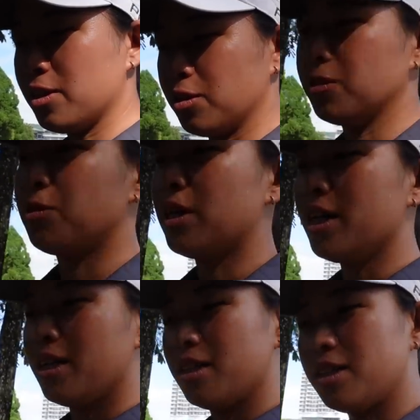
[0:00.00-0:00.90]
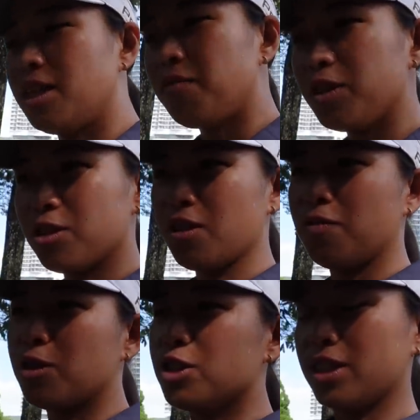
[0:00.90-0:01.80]
So the safest shot
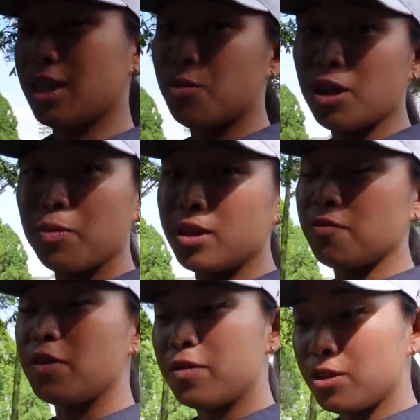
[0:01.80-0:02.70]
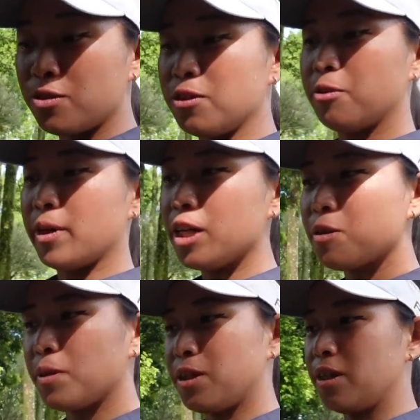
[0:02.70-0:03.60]
for just that would have been the 52 degree
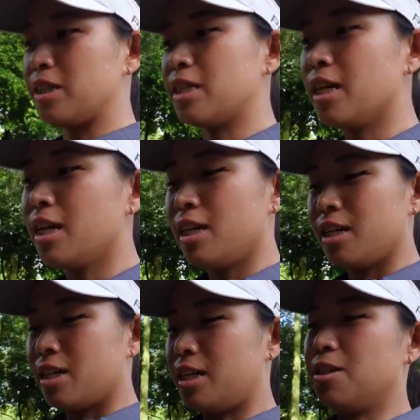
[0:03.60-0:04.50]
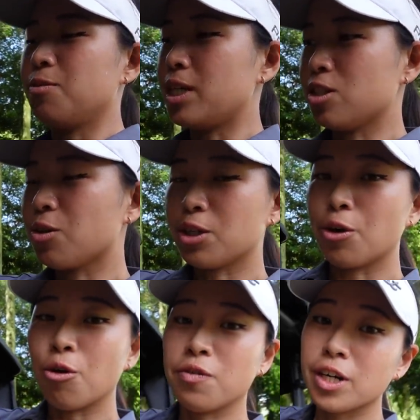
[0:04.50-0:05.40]
wedge, because either way it's not going to
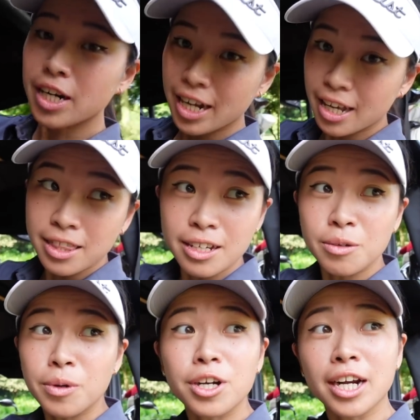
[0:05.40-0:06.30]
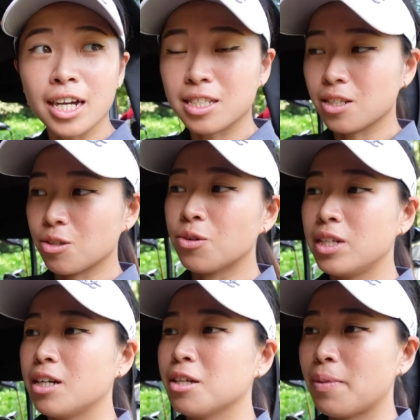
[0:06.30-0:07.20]
go over, and the water hazard is
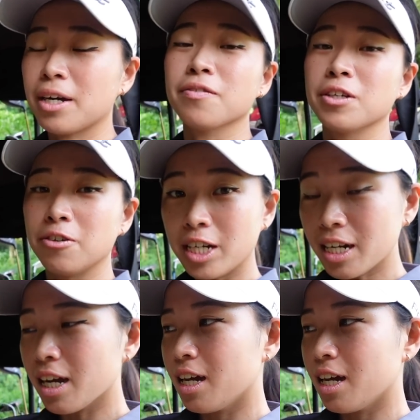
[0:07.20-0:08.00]
only at the back of the green.